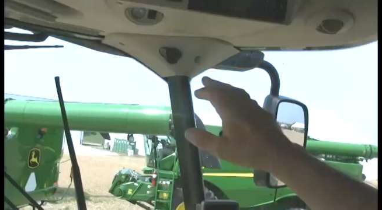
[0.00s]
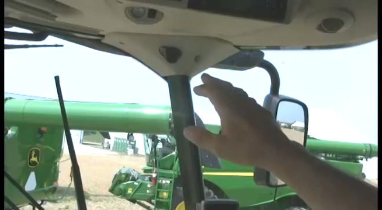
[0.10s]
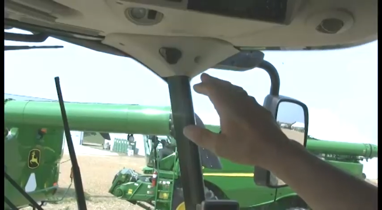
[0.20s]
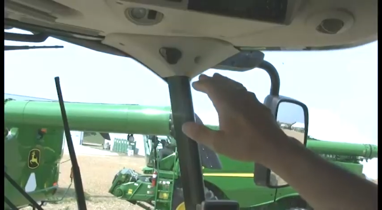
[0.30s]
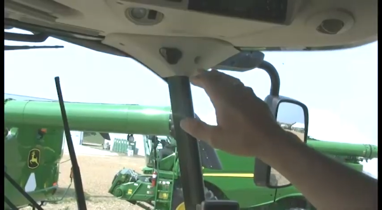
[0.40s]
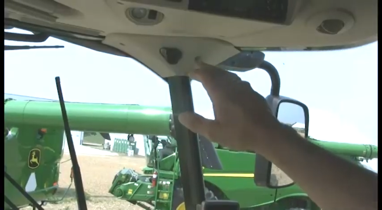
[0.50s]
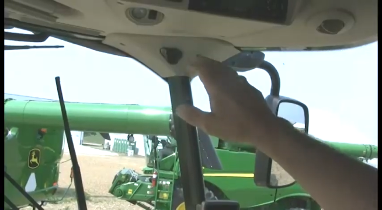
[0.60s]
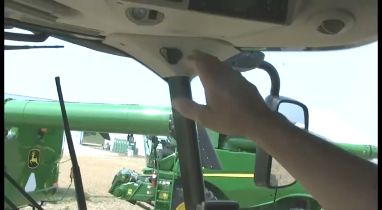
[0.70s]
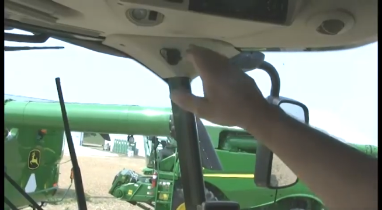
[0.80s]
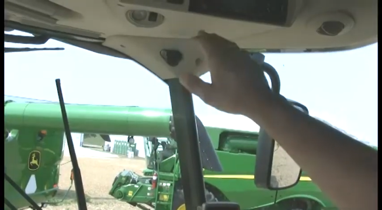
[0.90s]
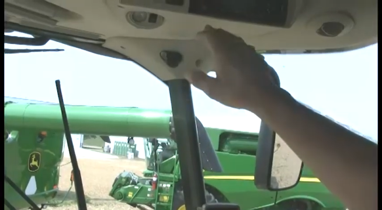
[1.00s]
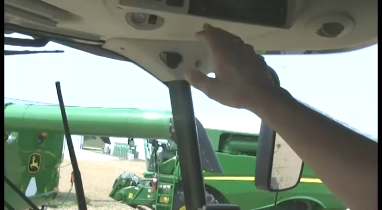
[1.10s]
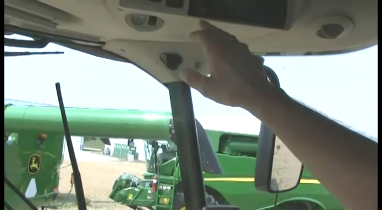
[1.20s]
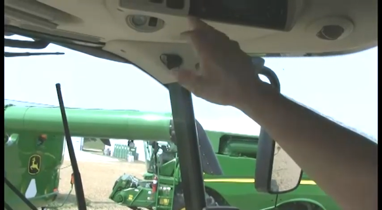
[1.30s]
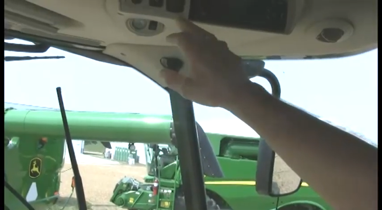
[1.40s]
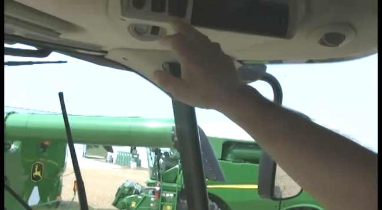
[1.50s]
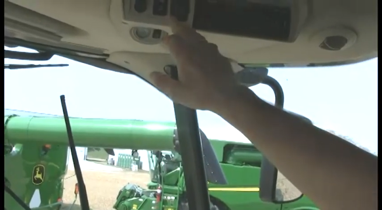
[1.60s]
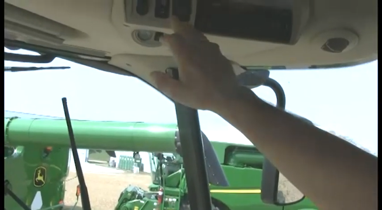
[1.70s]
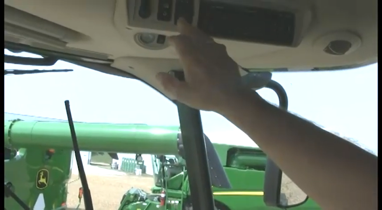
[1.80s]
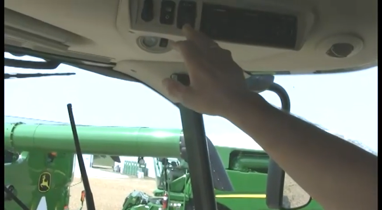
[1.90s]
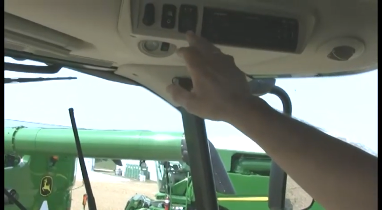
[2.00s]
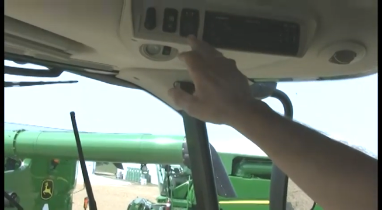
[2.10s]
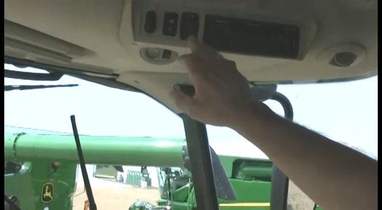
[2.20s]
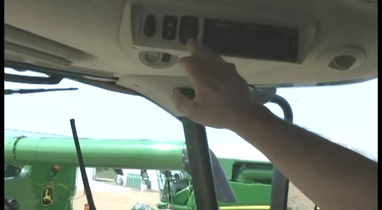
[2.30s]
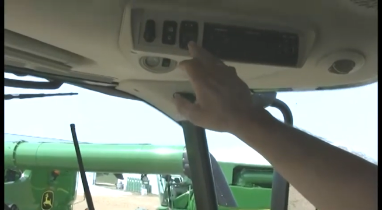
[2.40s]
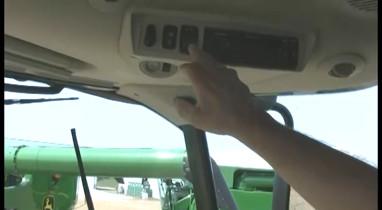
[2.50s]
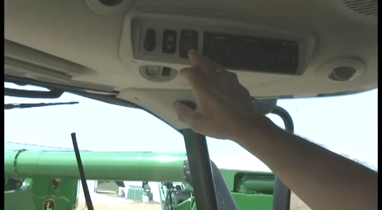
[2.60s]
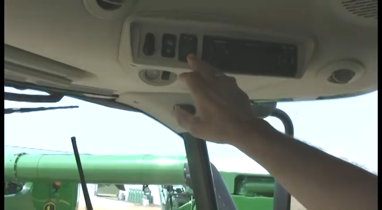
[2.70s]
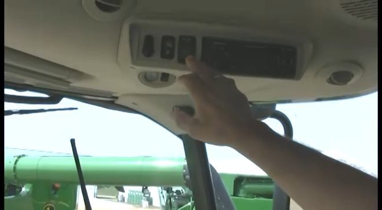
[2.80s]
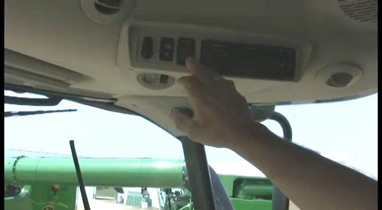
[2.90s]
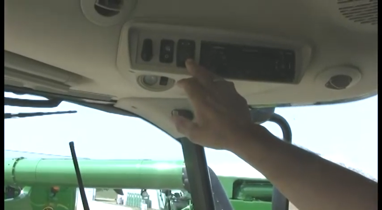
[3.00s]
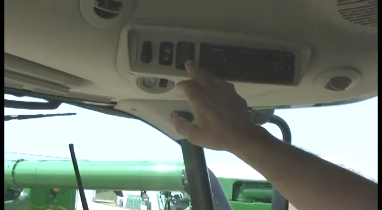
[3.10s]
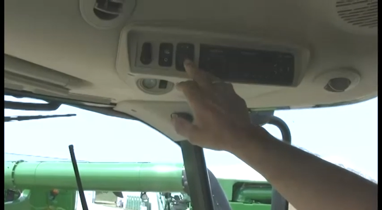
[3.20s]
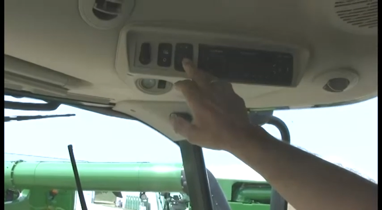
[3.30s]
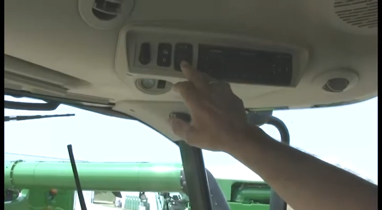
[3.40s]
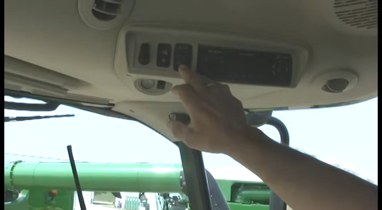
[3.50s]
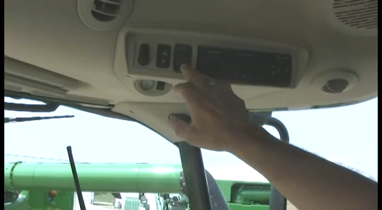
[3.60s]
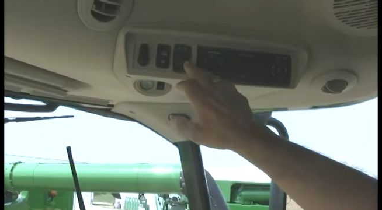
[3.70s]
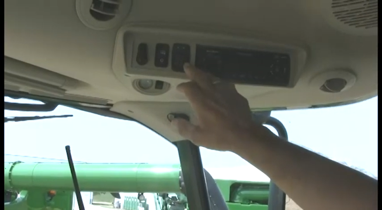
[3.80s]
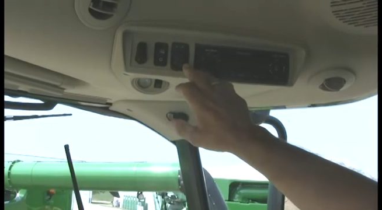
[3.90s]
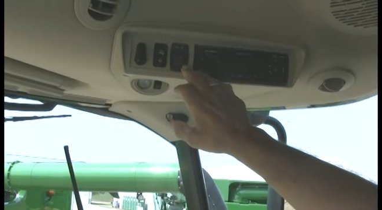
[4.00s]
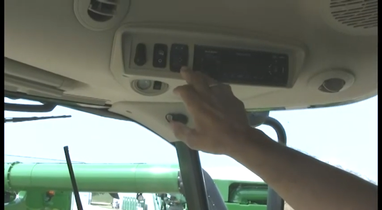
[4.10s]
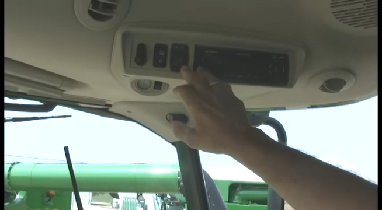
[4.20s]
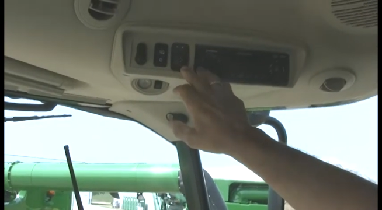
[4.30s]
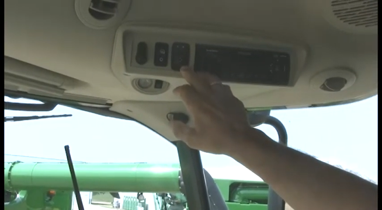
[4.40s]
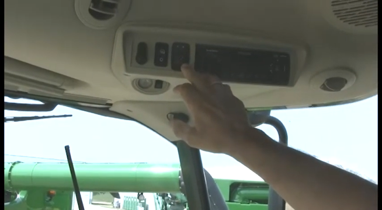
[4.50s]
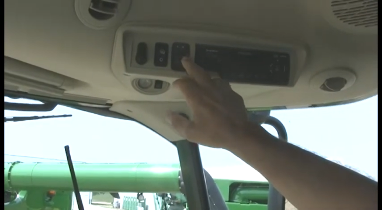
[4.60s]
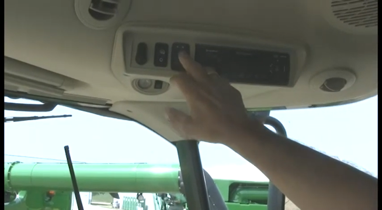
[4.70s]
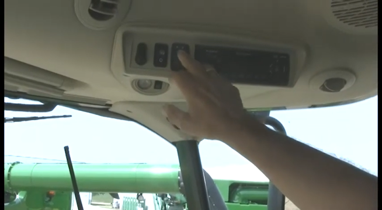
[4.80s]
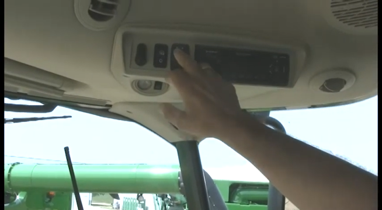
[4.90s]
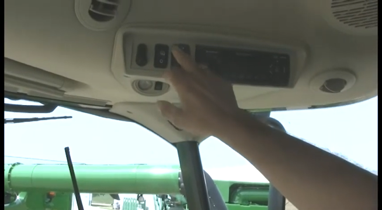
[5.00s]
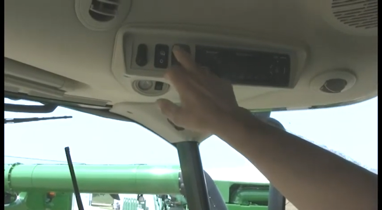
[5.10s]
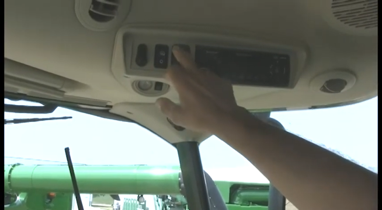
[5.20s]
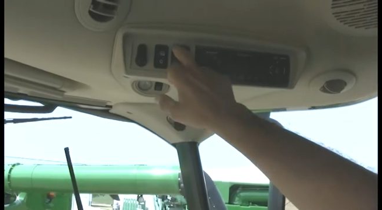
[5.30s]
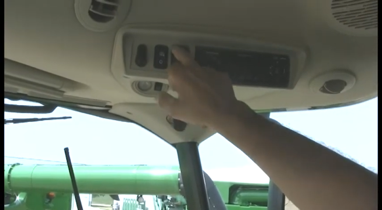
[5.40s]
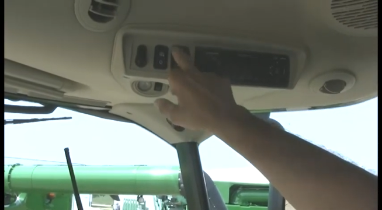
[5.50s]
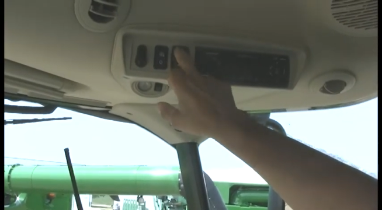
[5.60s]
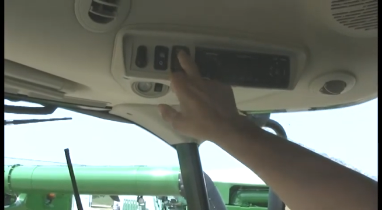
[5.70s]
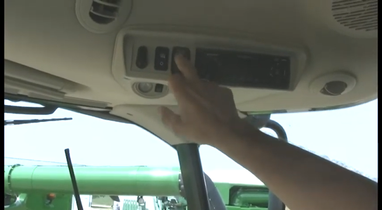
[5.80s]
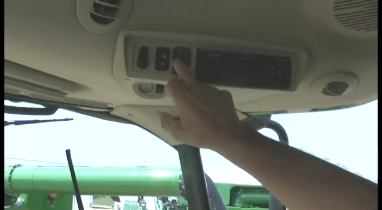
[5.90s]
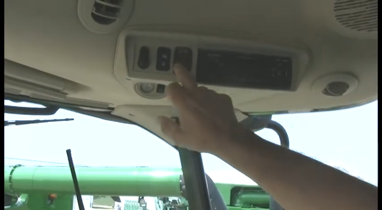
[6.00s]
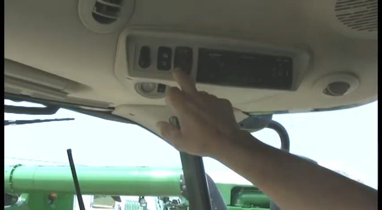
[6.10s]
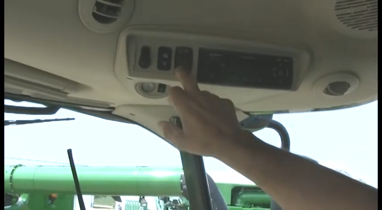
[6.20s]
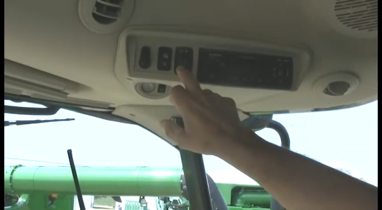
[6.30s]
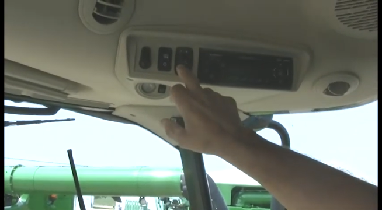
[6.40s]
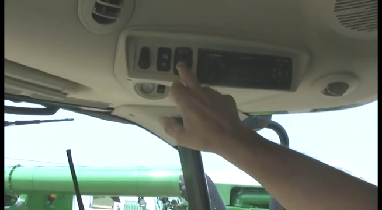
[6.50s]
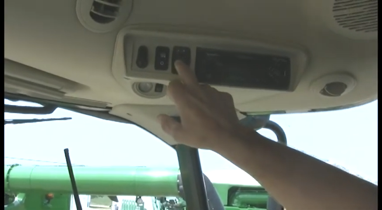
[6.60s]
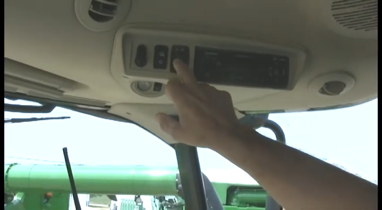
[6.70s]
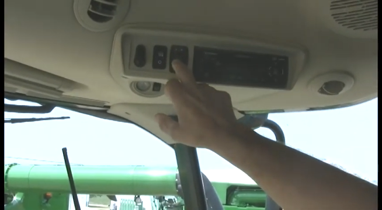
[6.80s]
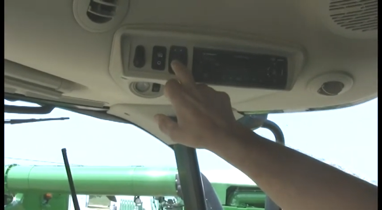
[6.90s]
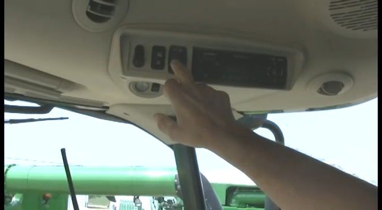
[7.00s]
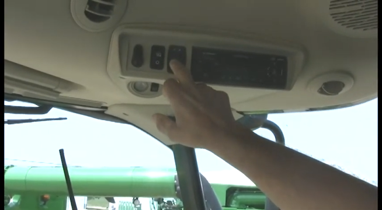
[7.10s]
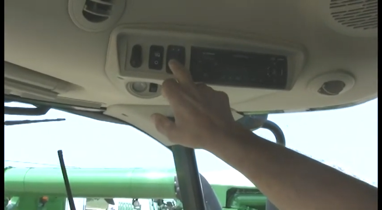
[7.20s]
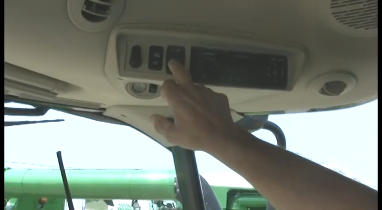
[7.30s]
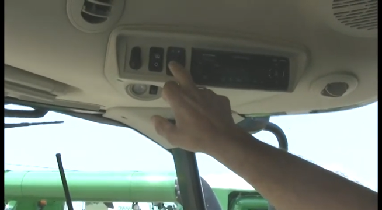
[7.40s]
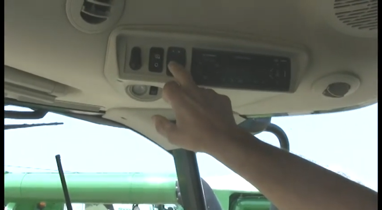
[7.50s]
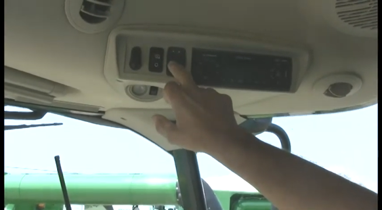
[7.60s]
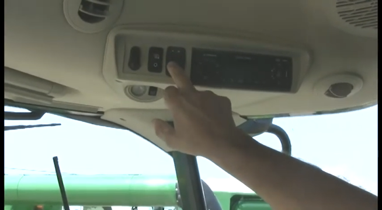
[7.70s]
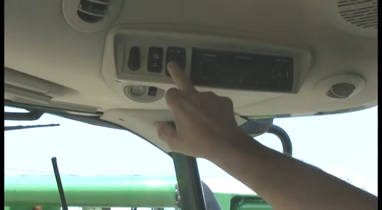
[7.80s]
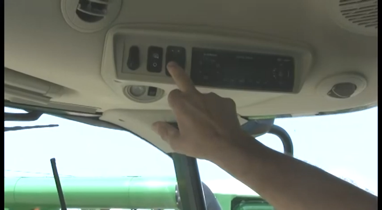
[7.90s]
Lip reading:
[unreadable: no face in view]